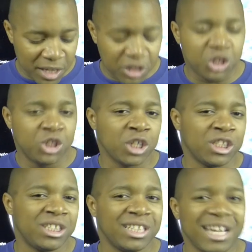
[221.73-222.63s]
It's
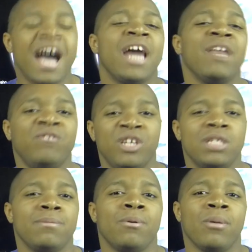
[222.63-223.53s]
just kind of
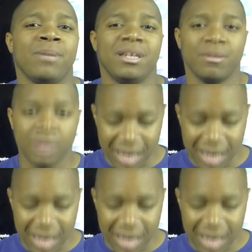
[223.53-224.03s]
disappointment,